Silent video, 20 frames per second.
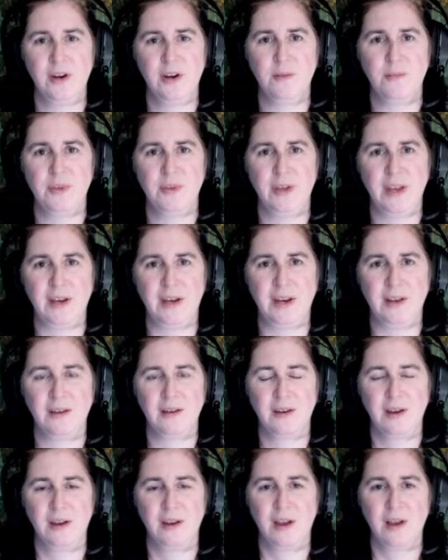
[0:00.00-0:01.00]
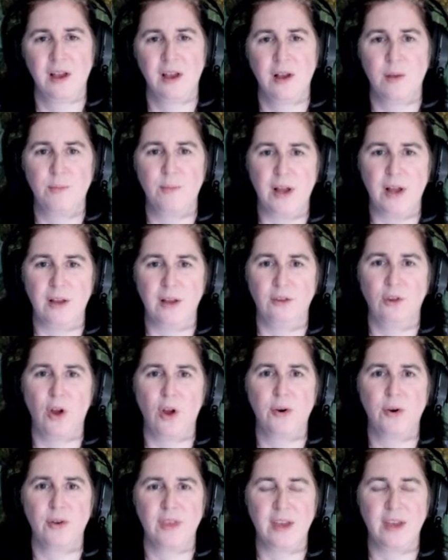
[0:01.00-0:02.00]
planning, but
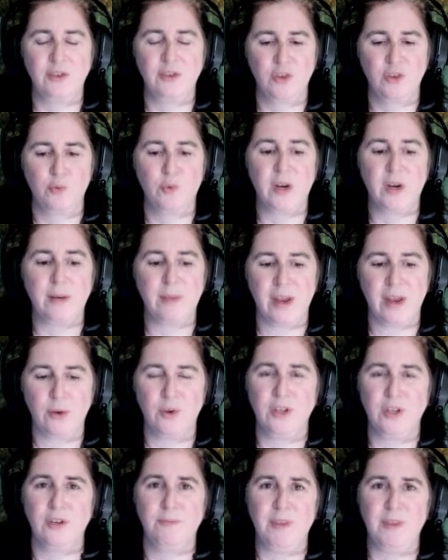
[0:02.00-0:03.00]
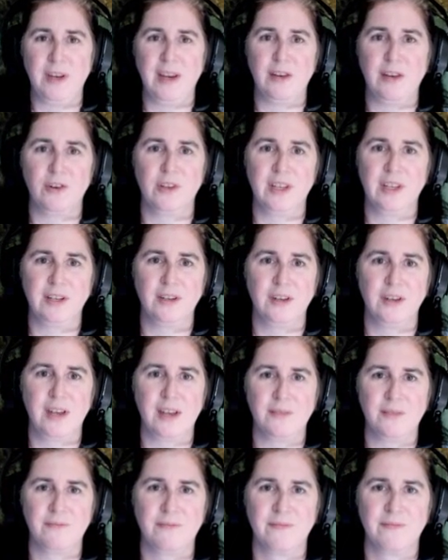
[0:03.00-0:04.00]
longer than just what am I going to be handling
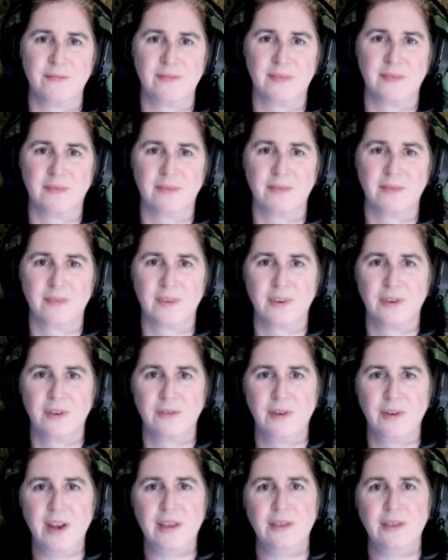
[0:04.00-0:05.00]
today. Great.